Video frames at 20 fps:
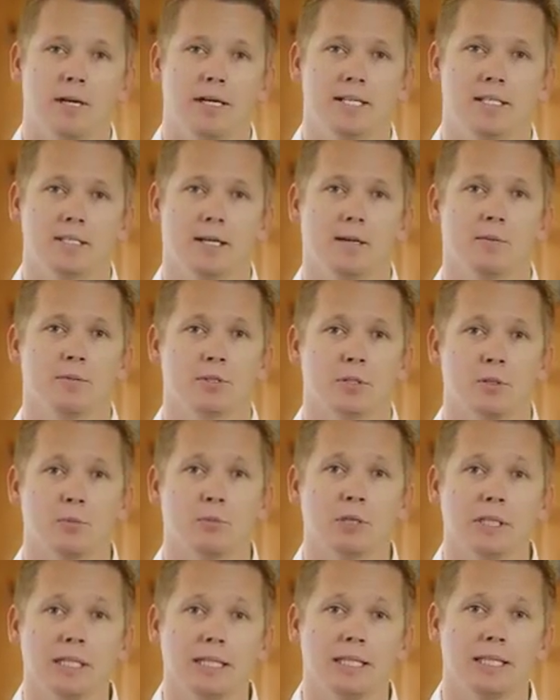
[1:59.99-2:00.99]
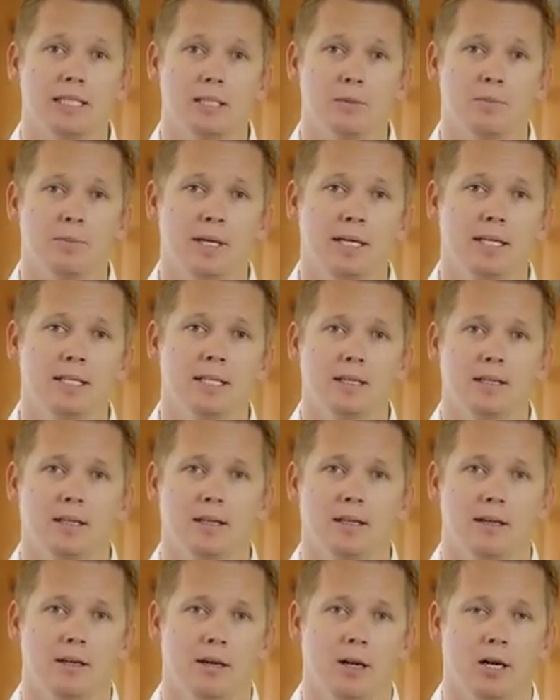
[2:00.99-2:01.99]
my job was completely dependent
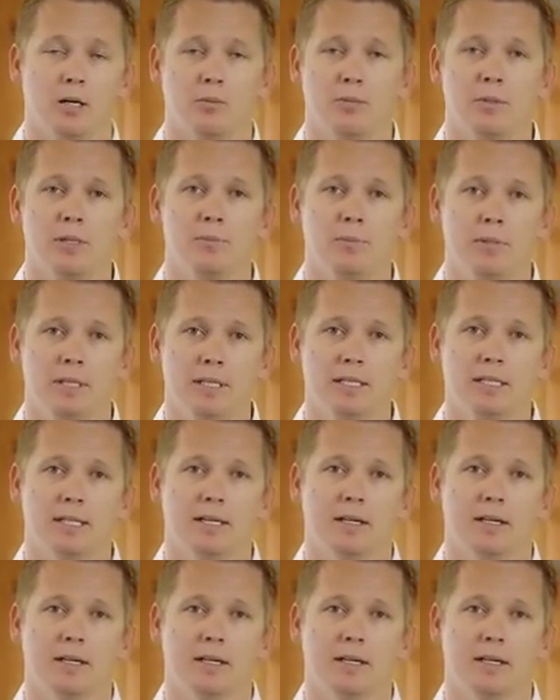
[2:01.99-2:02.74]
on me being